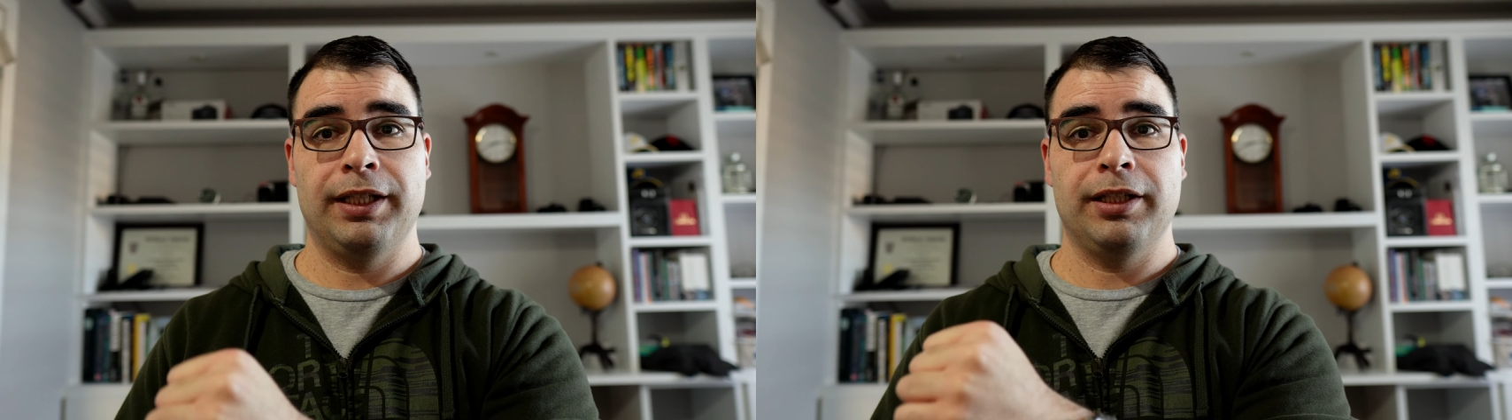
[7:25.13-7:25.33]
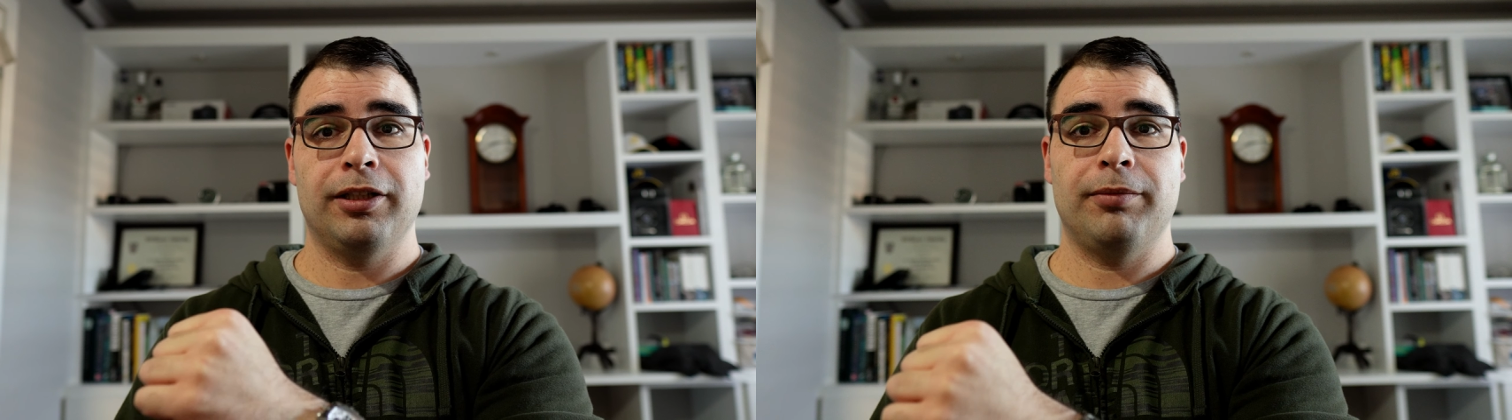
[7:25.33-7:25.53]

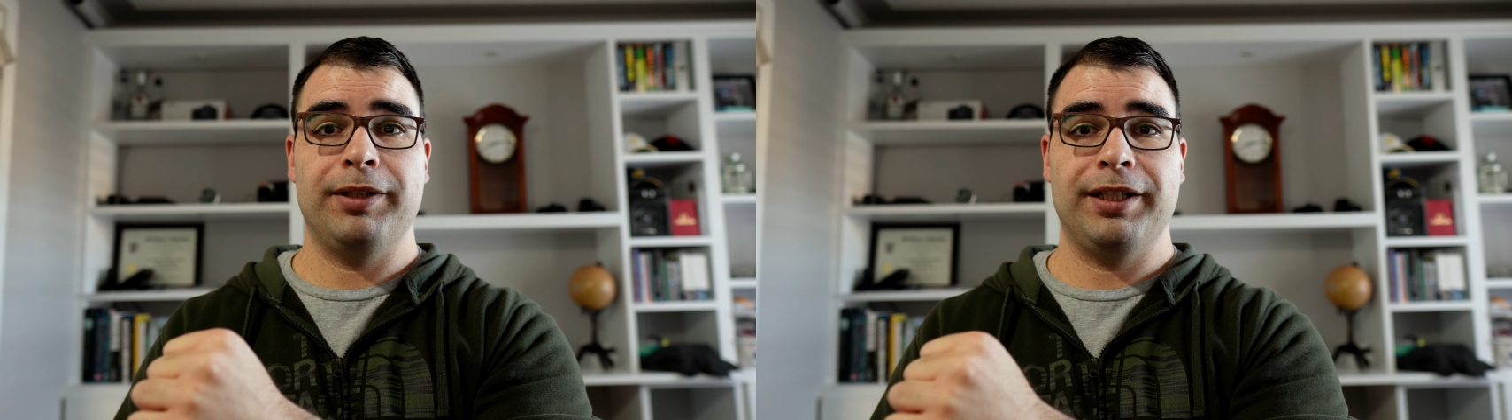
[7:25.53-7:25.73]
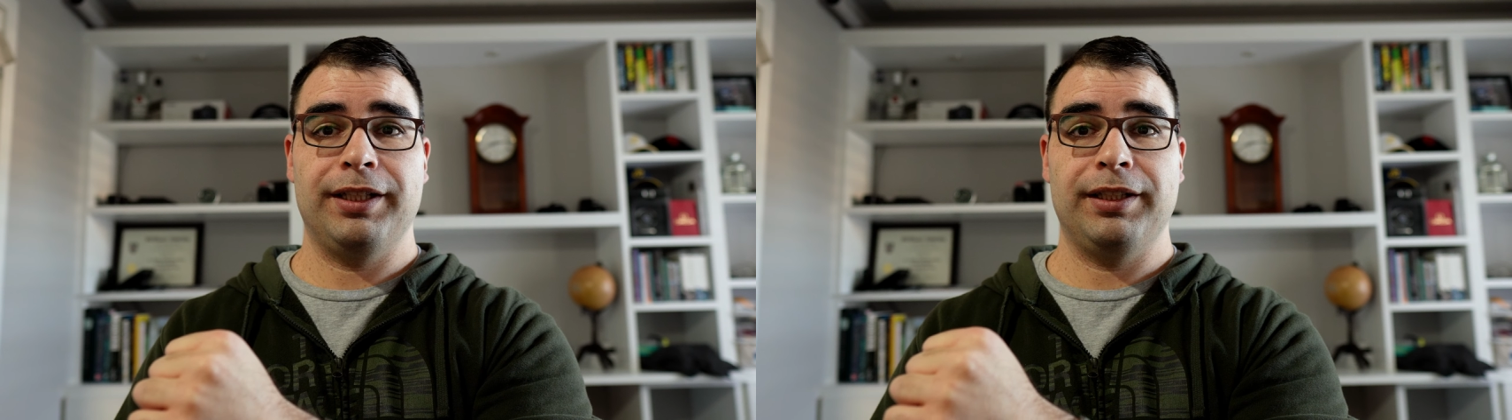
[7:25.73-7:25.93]
coming
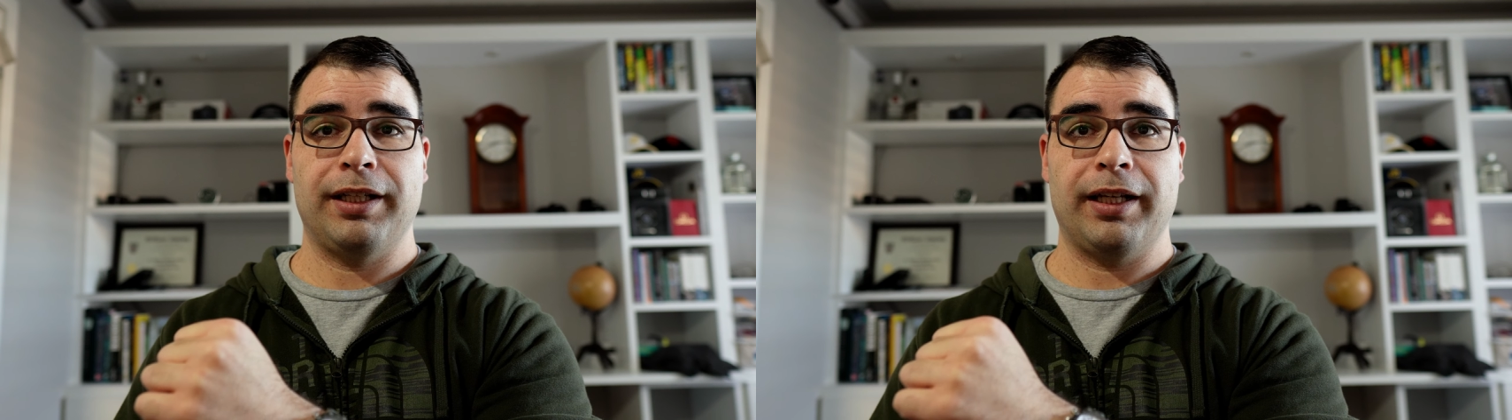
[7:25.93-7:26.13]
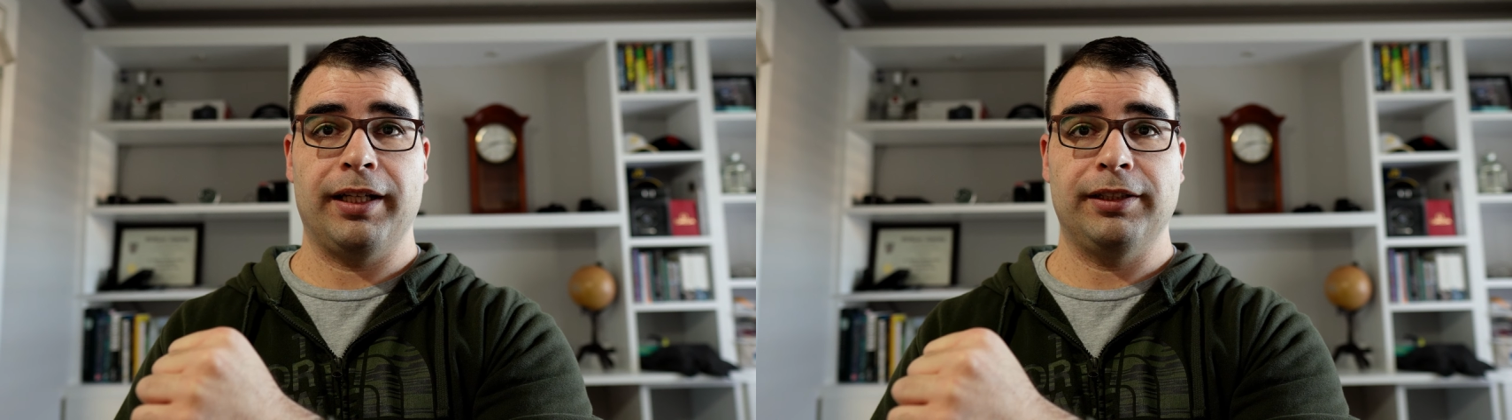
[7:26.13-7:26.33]
in
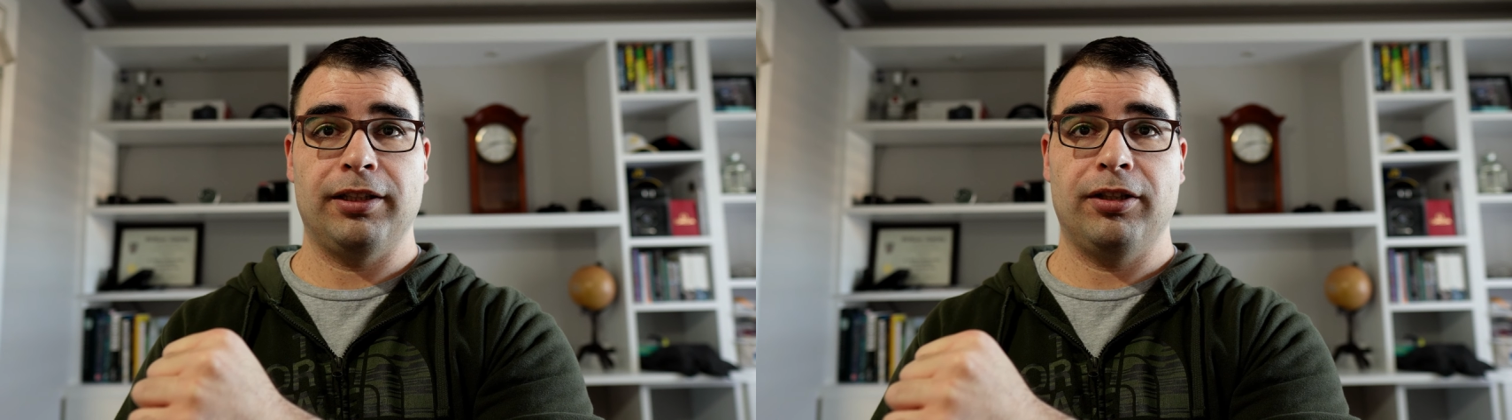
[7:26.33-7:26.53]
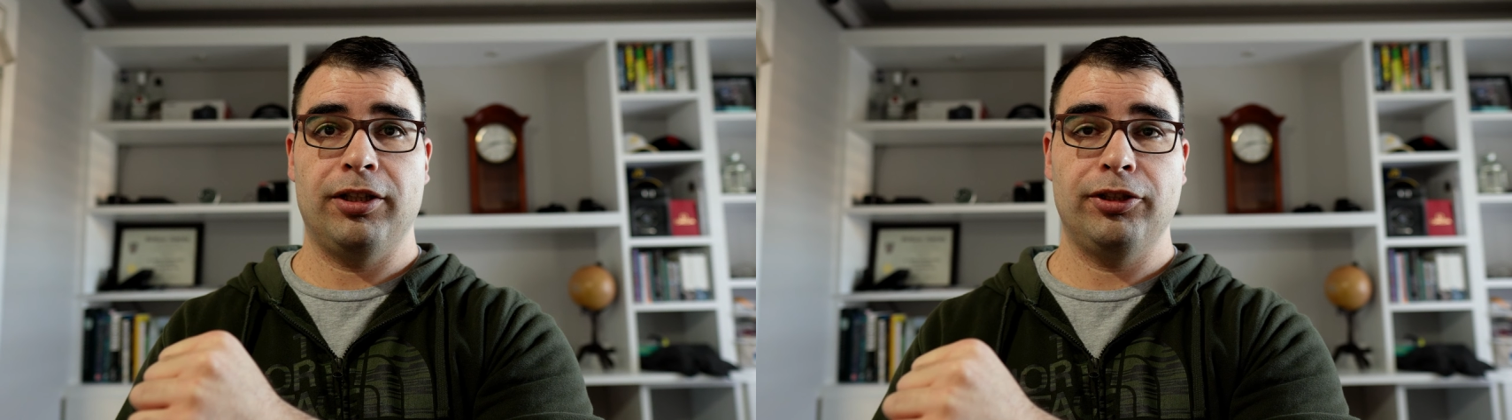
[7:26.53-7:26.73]
at
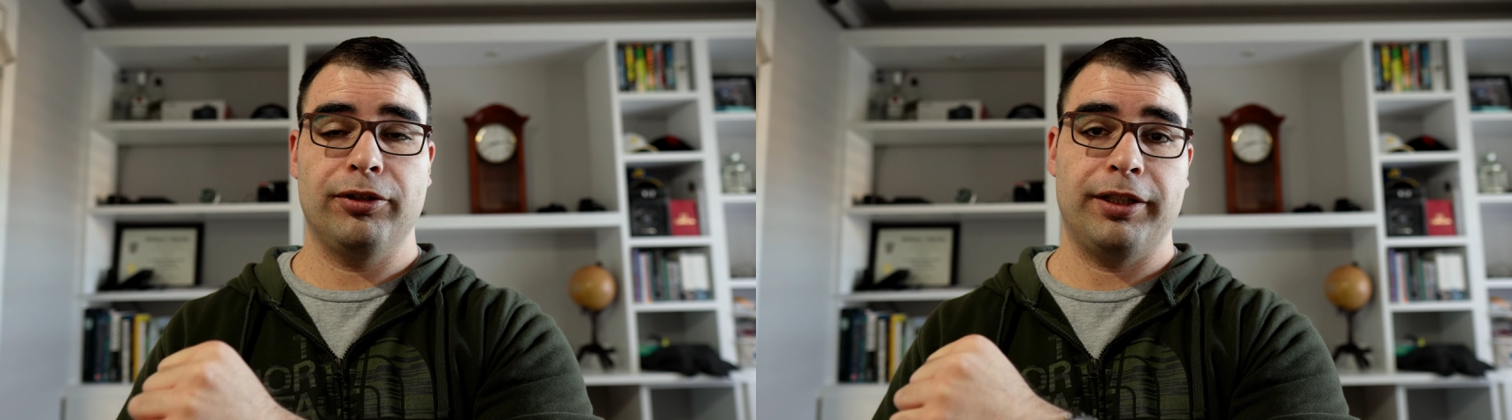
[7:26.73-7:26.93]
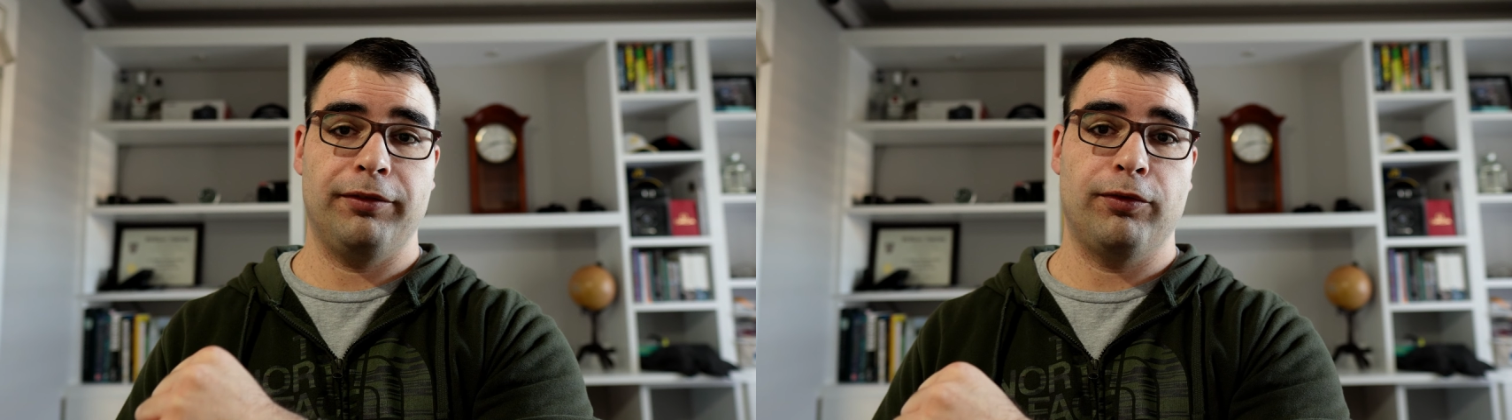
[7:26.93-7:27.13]

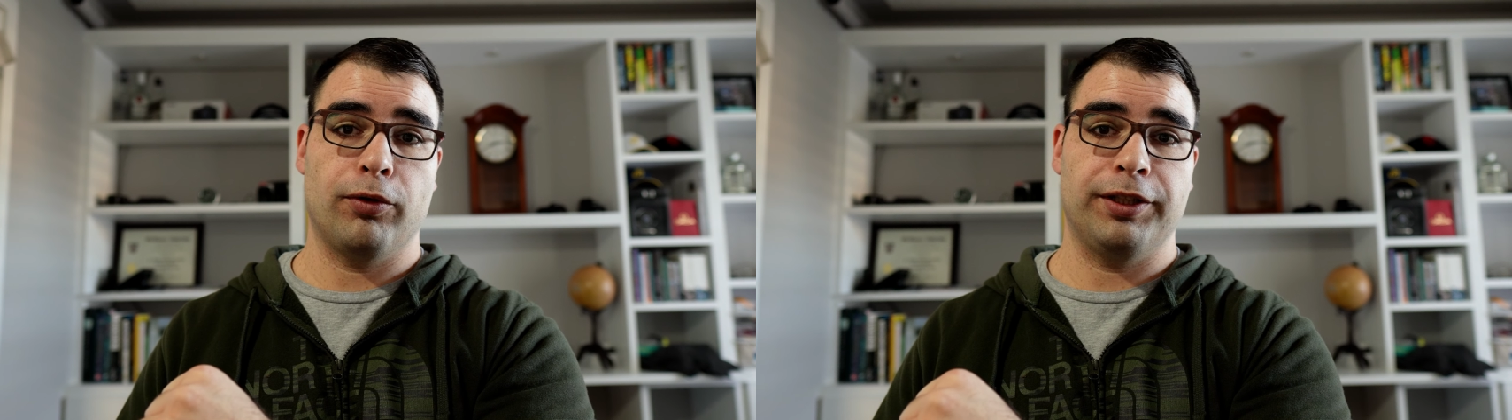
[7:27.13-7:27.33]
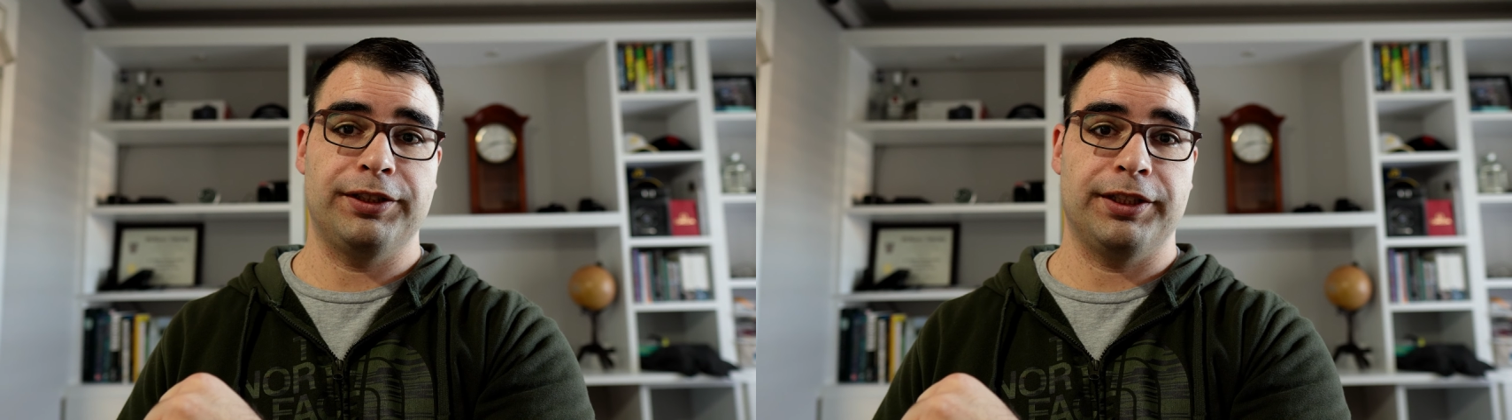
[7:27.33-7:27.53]

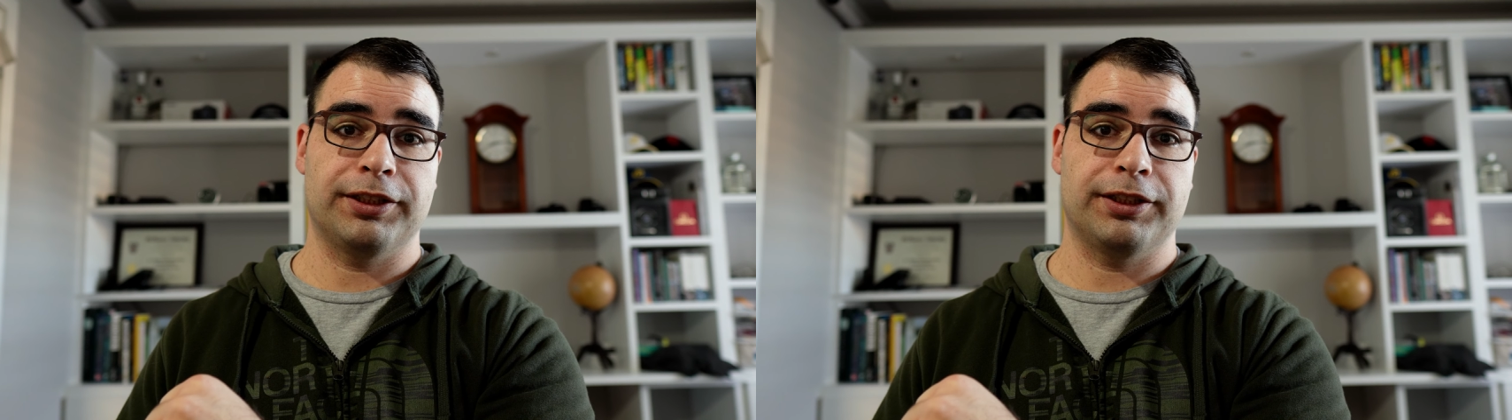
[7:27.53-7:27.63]
146